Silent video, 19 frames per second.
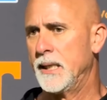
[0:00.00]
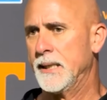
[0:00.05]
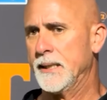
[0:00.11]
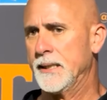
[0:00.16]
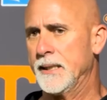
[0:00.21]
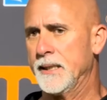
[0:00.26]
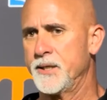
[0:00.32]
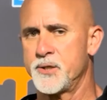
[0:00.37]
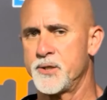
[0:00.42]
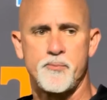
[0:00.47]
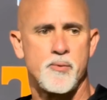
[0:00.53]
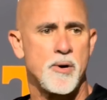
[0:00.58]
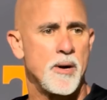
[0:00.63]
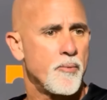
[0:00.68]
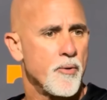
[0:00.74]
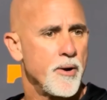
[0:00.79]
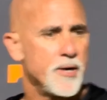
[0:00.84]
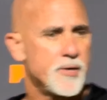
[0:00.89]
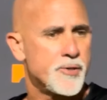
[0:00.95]
His
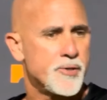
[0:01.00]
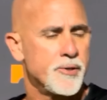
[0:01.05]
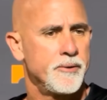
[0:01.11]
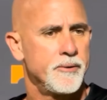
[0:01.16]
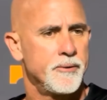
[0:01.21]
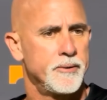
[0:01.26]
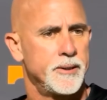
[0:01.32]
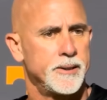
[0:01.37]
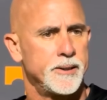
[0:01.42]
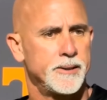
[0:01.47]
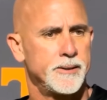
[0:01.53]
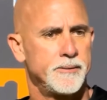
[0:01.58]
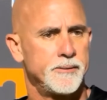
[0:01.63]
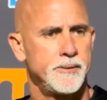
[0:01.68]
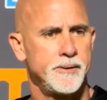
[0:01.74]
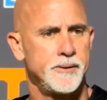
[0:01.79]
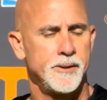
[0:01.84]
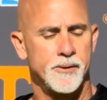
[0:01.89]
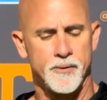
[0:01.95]
preparation,
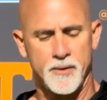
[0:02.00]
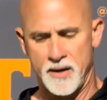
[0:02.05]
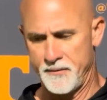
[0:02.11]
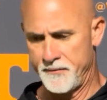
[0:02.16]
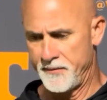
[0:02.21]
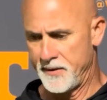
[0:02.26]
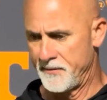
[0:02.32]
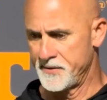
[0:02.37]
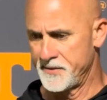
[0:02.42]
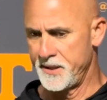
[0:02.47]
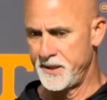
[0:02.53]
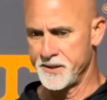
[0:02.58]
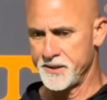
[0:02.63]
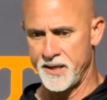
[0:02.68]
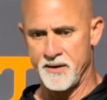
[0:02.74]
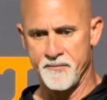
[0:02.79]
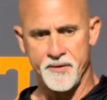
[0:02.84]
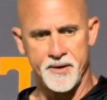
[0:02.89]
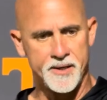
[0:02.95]
obviously he's
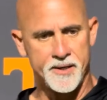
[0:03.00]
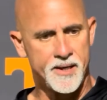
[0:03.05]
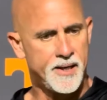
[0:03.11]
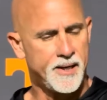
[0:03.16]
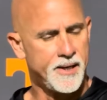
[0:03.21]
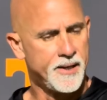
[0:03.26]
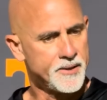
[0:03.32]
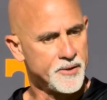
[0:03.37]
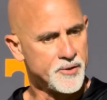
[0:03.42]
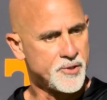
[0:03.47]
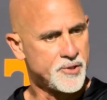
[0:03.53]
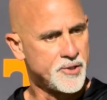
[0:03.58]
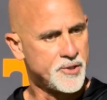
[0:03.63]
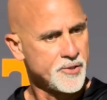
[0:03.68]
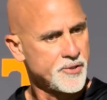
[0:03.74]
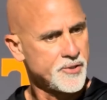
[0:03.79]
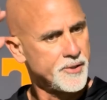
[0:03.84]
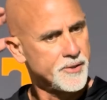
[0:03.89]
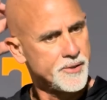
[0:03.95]
an everyday,
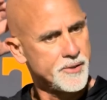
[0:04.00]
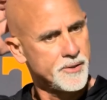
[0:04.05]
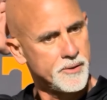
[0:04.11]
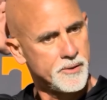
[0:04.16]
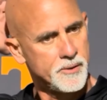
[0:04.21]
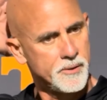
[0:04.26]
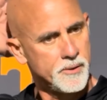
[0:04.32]
consistent